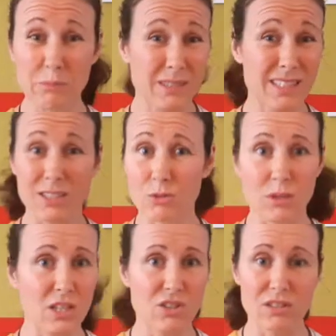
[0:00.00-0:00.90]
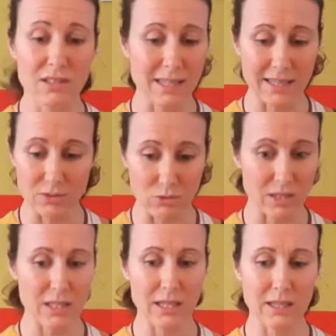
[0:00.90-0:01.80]
situations like
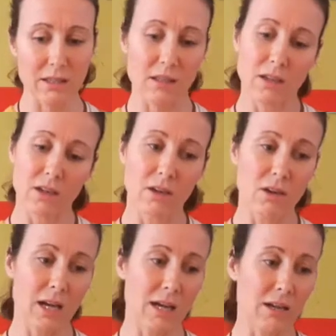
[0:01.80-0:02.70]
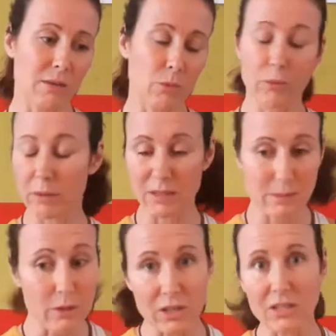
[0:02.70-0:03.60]
drinking, or maybe
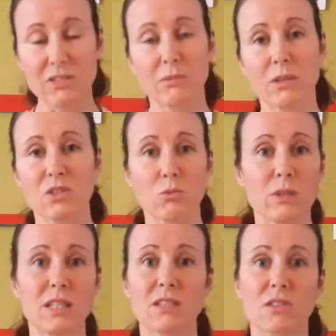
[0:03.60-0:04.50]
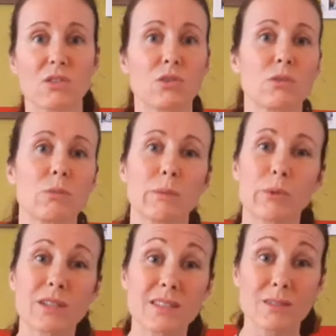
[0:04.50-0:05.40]
smoking too much weed so you couldn't be
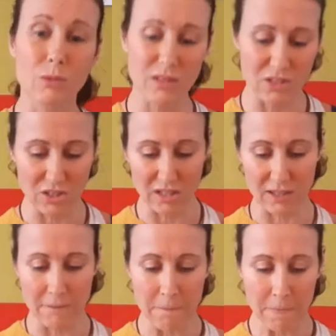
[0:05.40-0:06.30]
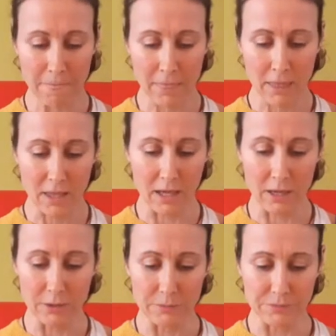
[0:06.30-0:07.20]
present with each other.
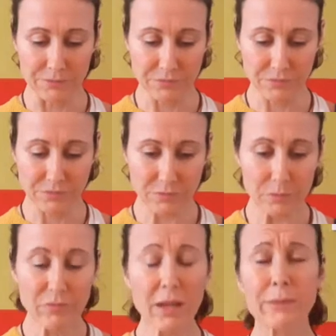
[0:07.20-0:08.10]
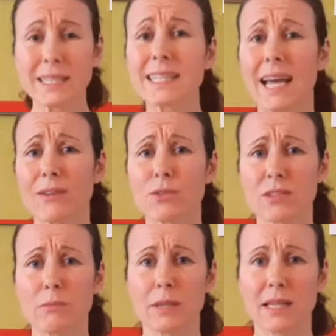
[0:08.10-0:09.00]
But it can also
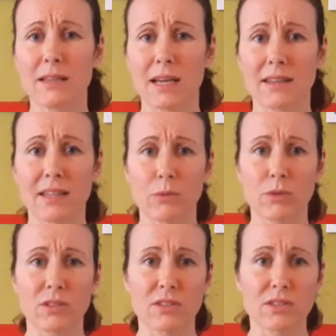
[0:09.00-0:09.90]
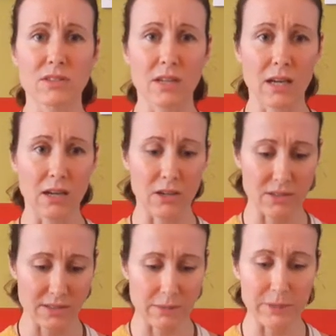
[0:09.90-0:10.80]
mean that there was
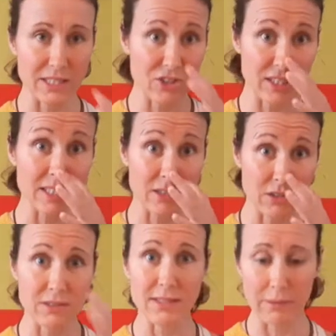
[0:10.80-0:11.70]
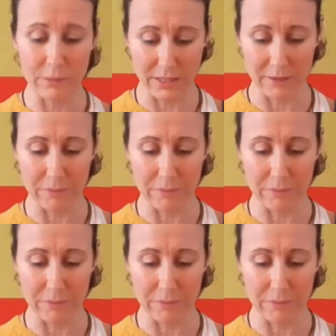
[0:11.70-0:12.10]
somebody cheated on somebody,